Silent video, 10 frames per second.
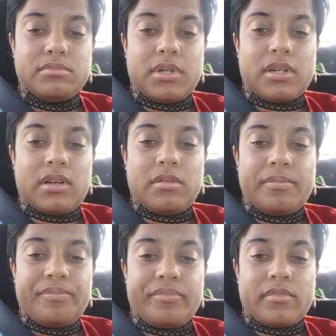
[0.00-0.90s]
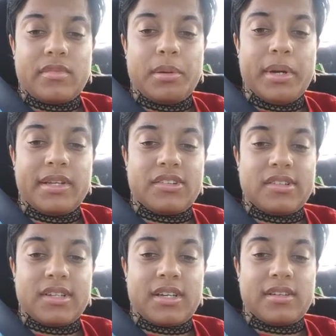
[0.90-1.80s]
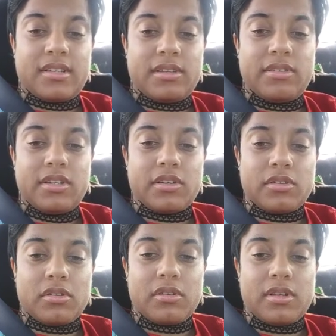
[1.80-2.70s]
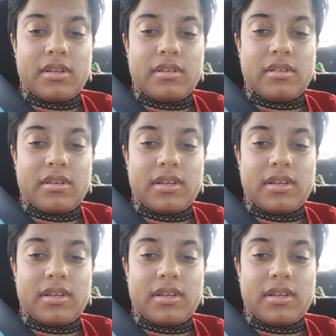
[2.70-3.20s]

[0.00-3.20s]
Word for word: But um, I might just eat TV dinner and then